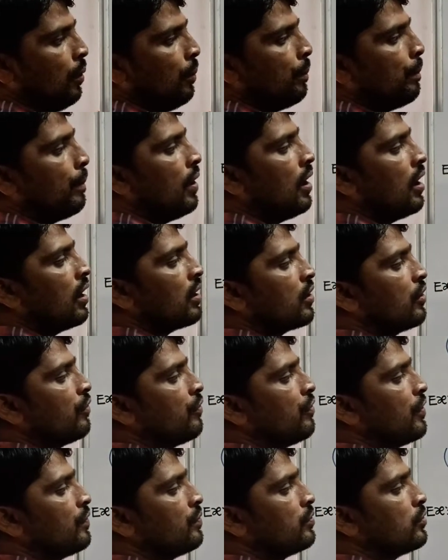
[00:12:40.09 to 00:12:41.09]
mark
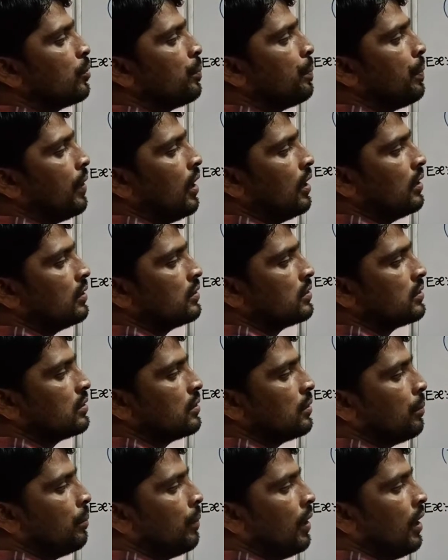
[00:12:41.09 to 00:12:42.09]
fifth part.
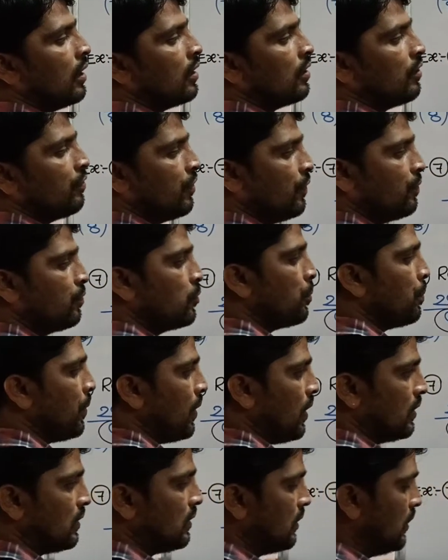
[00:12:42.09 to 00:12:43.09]
Mark fifth
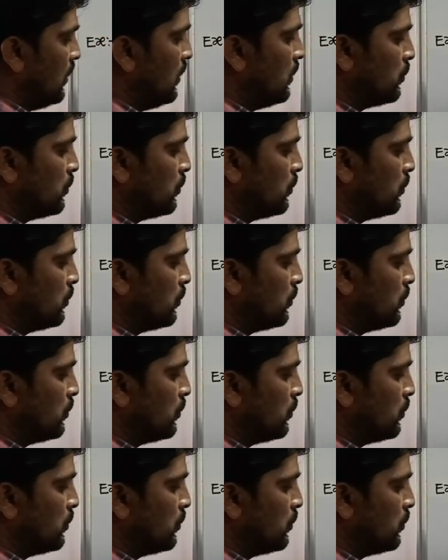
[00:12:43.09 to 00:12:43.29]
part.